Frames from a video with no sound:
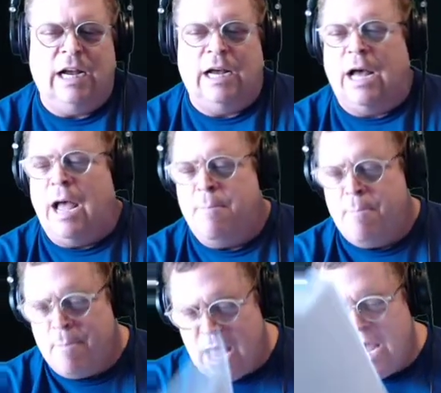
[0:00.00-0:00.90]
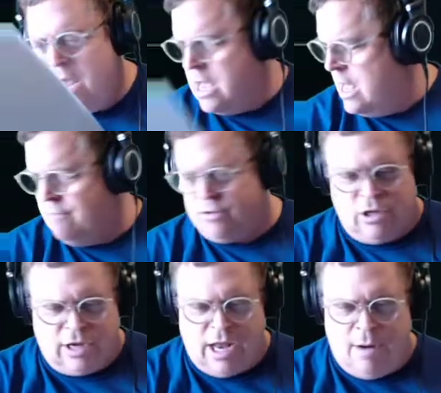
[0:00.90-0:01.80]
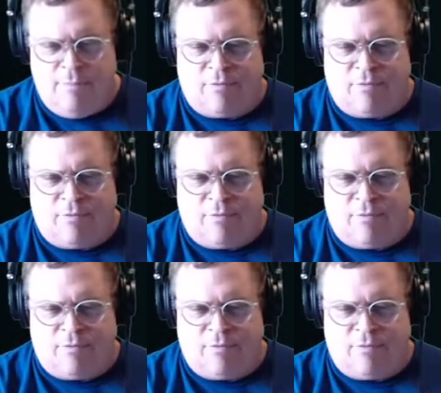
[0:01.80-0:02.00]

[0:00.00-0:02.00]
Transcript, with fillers: I may have to look at them.